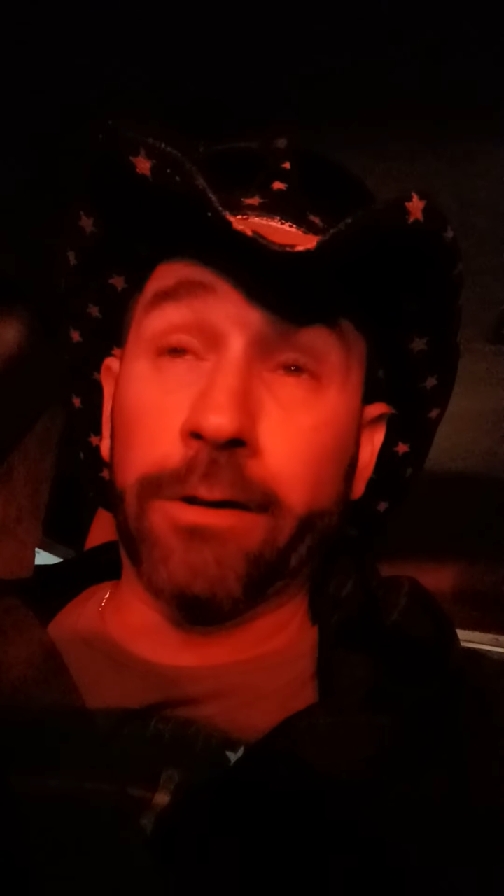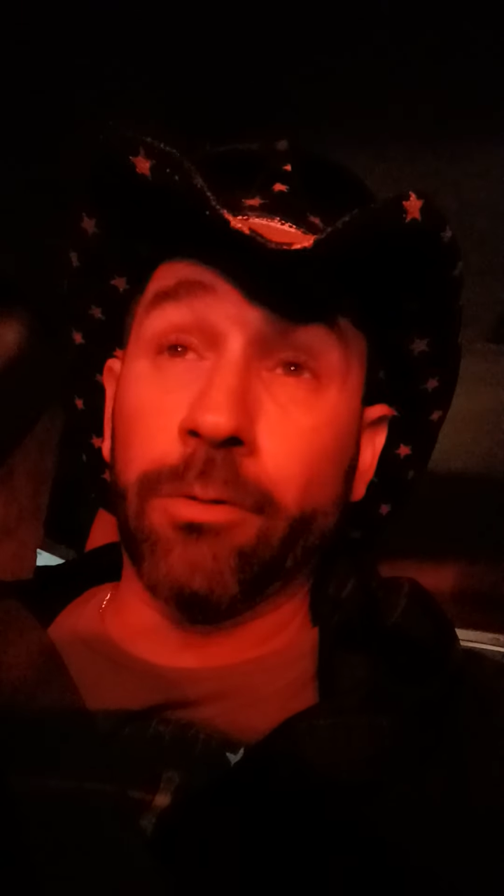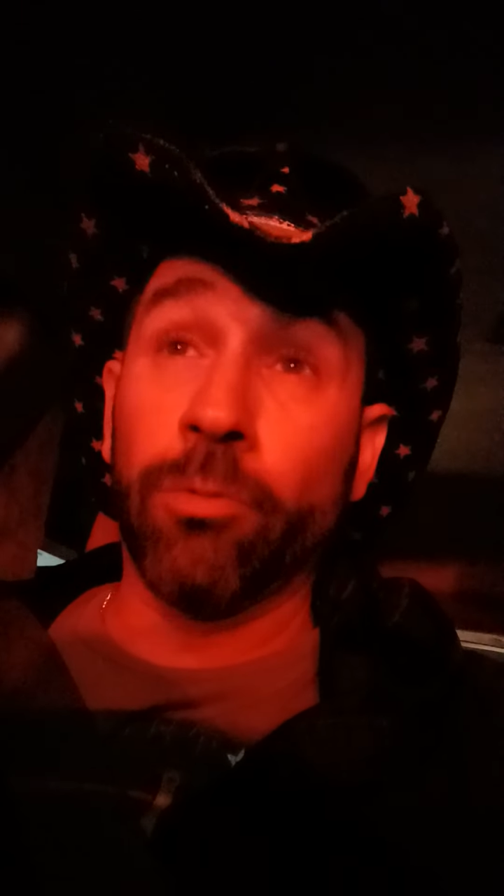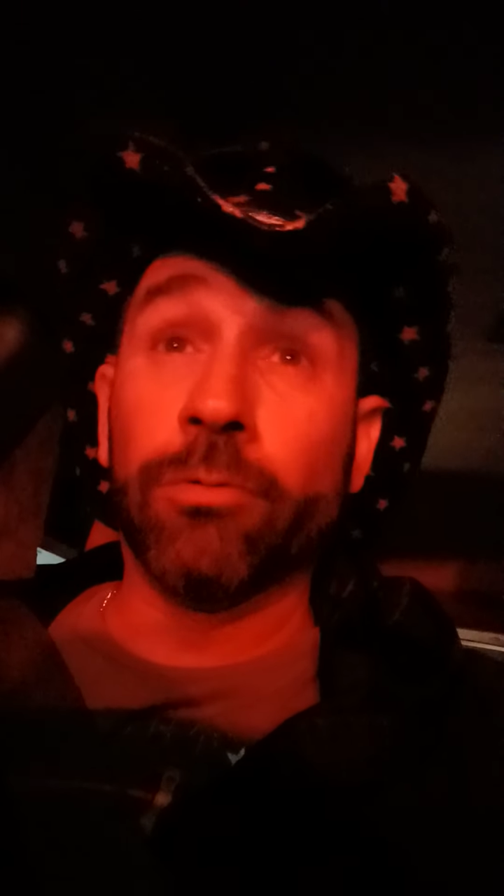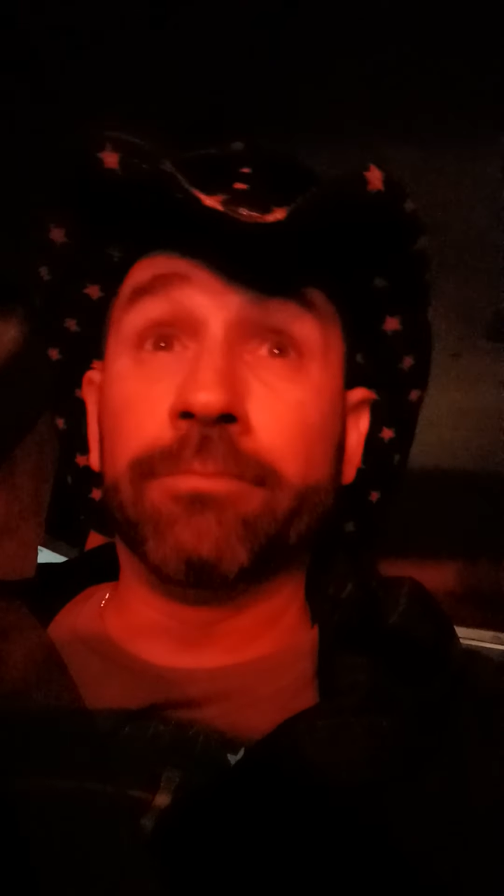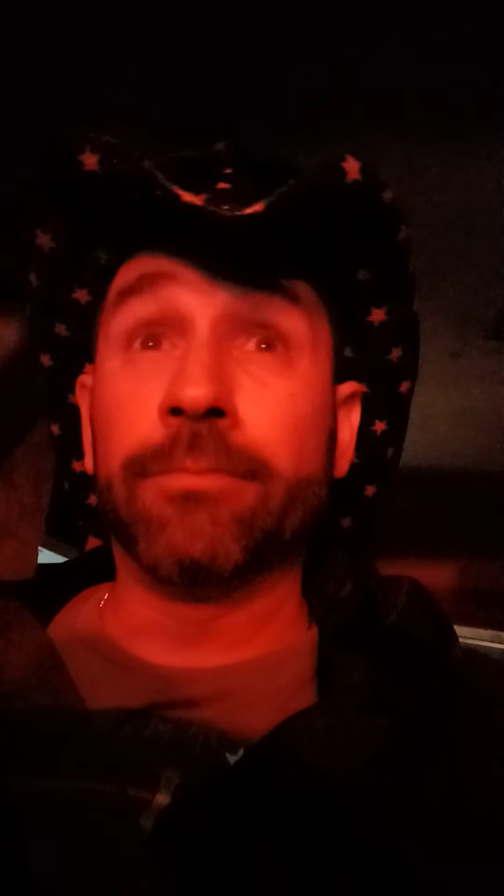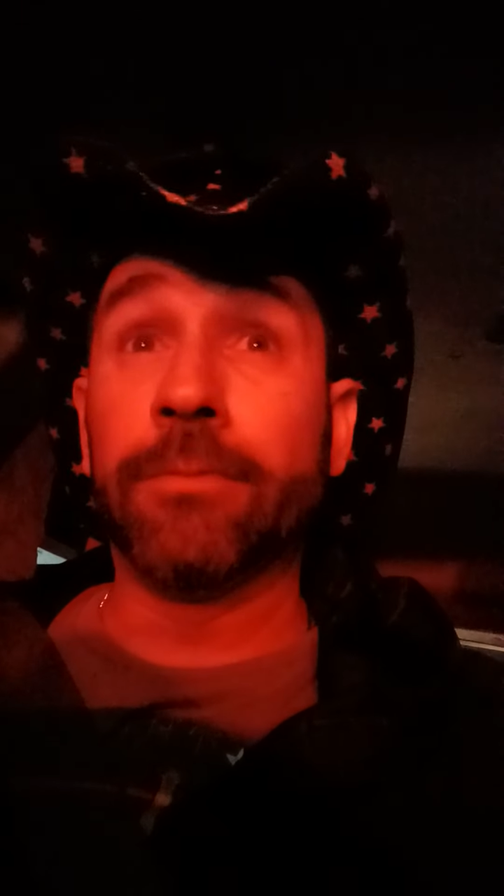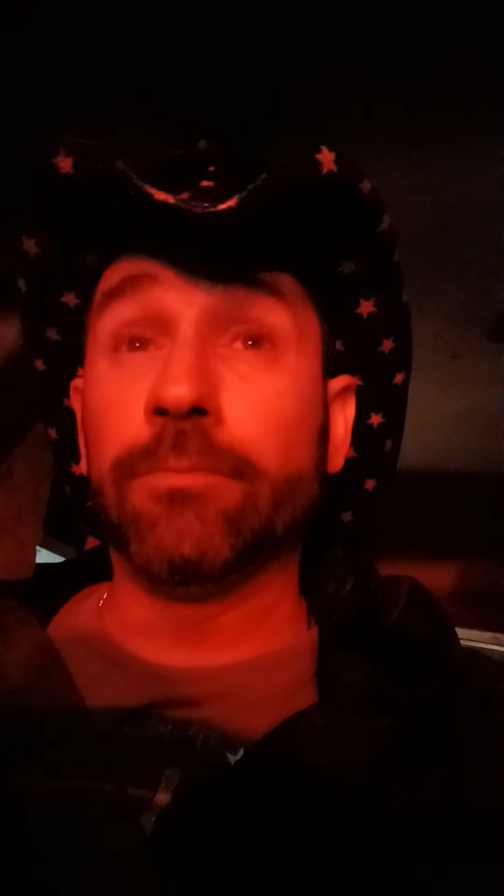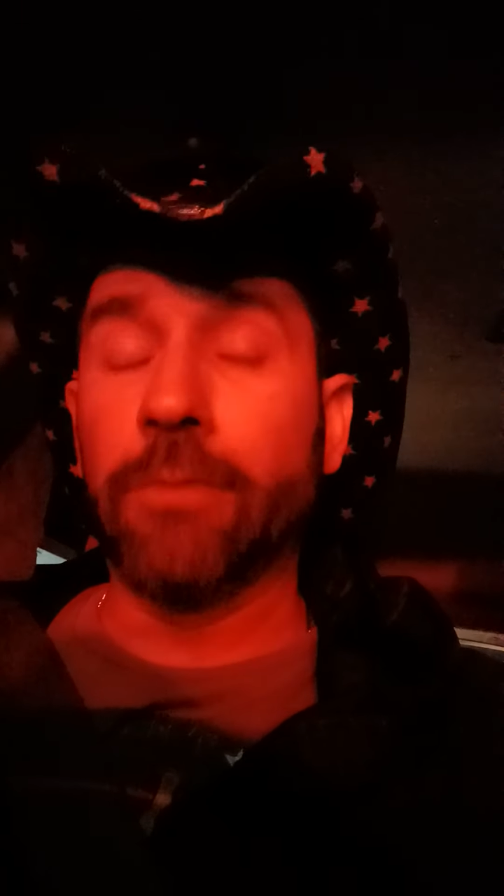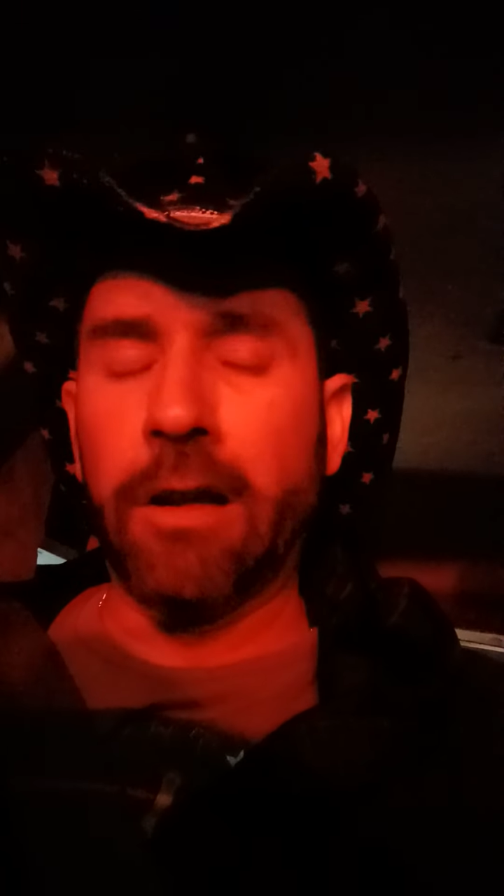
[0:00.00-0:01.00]
told
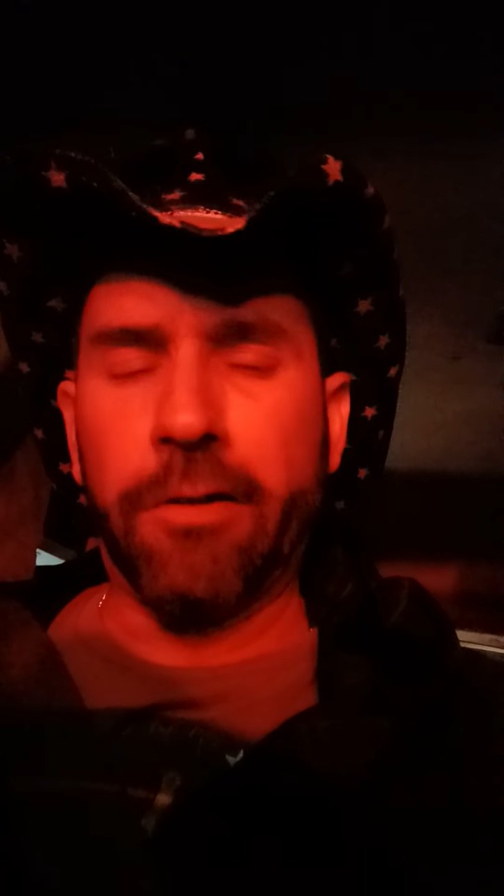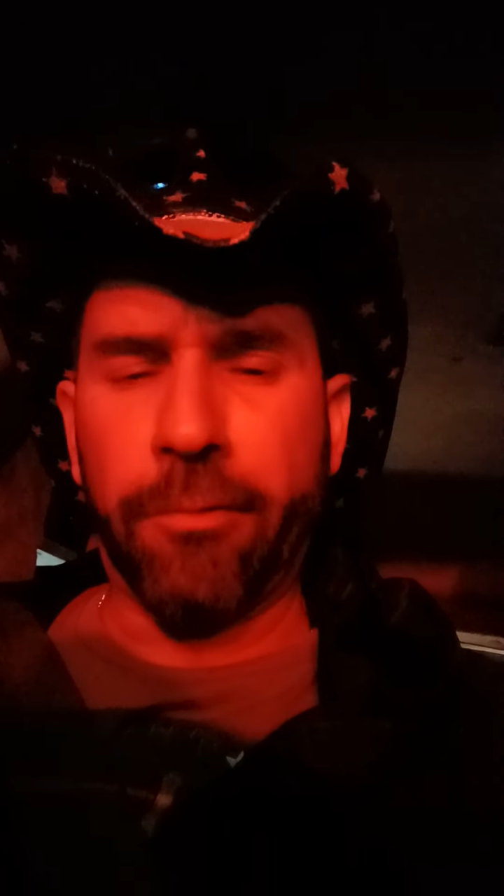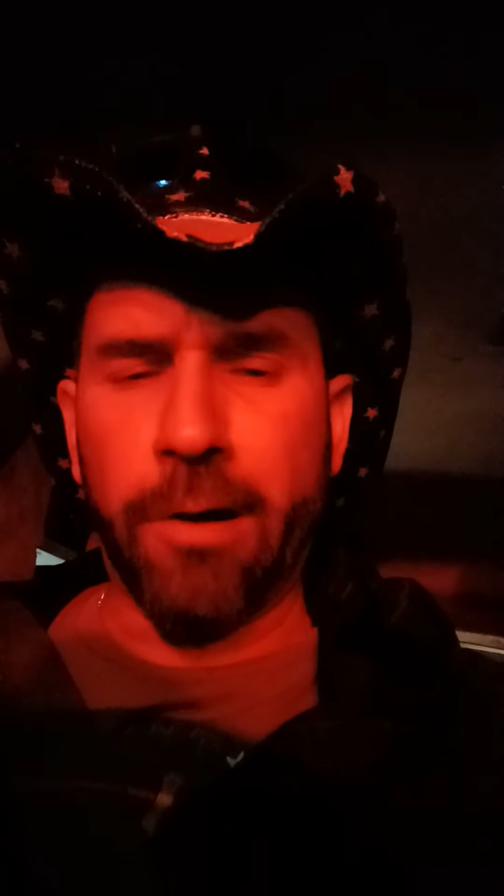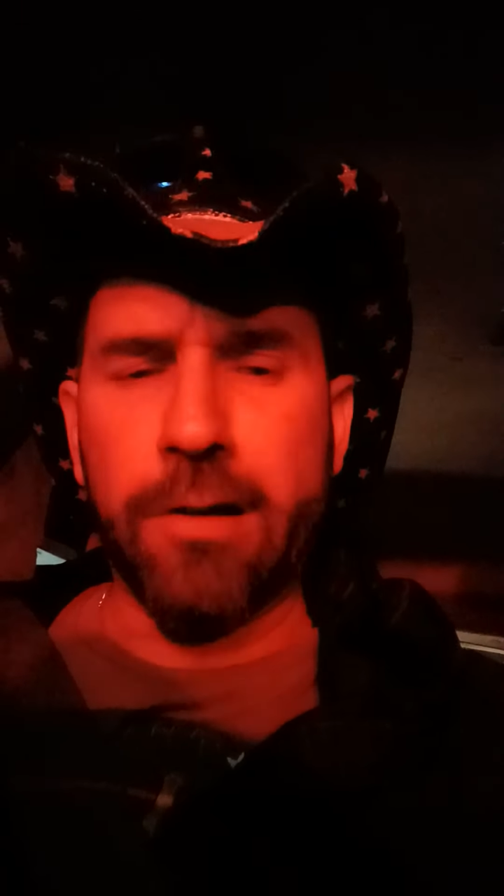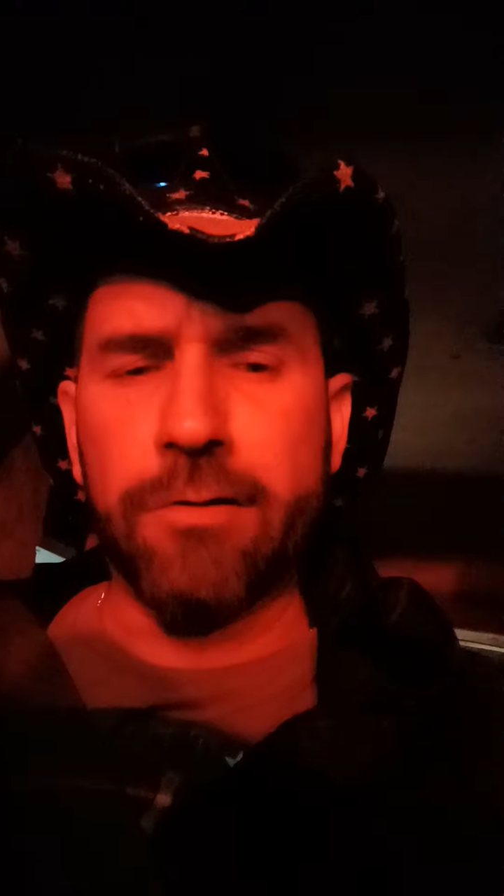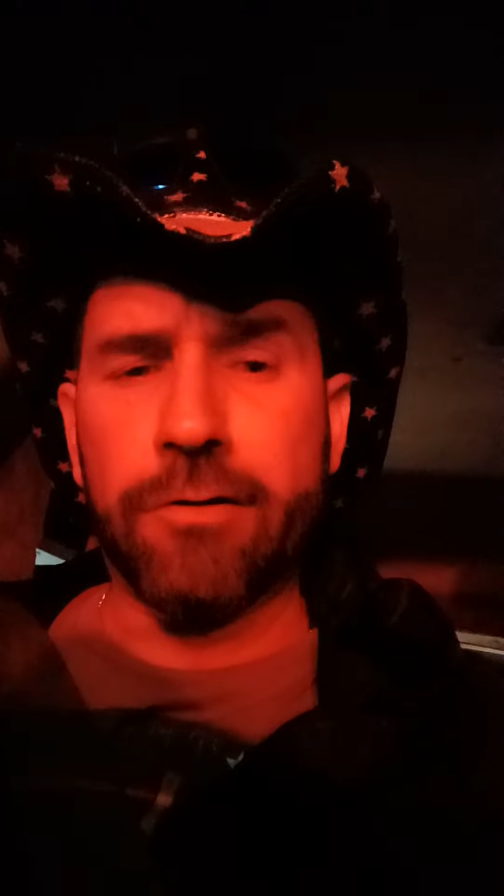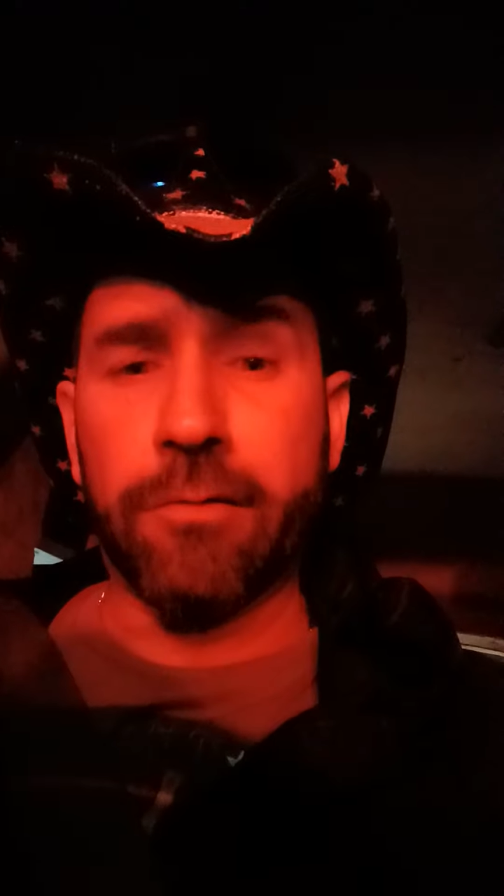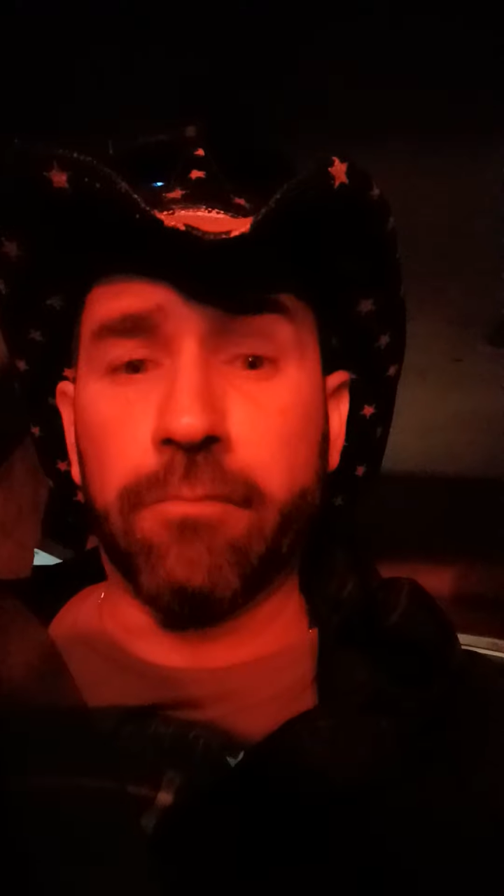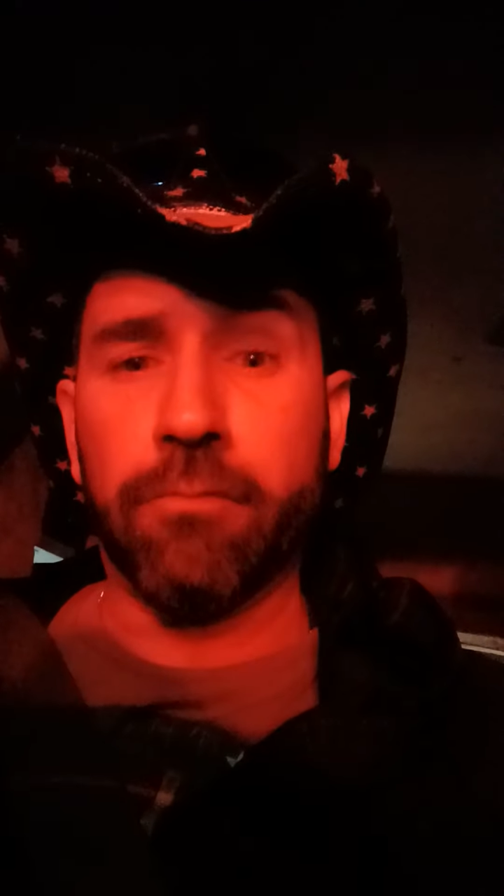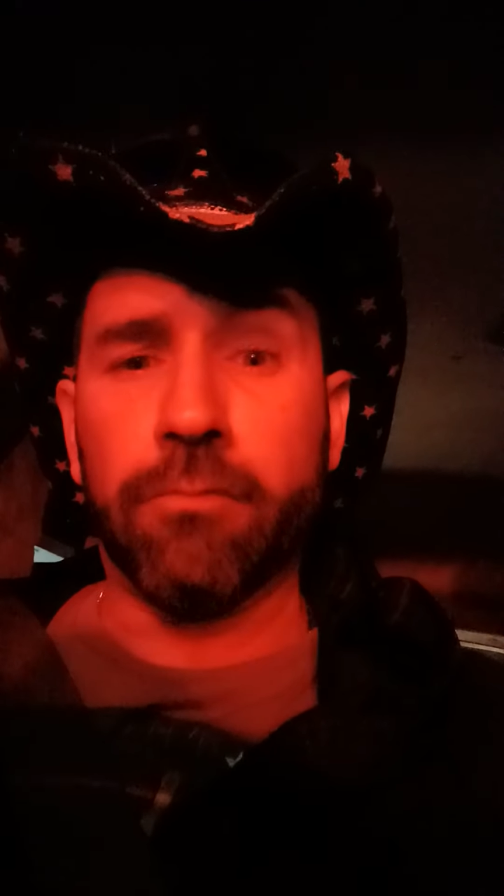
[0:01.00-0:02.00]
him, I threatened him,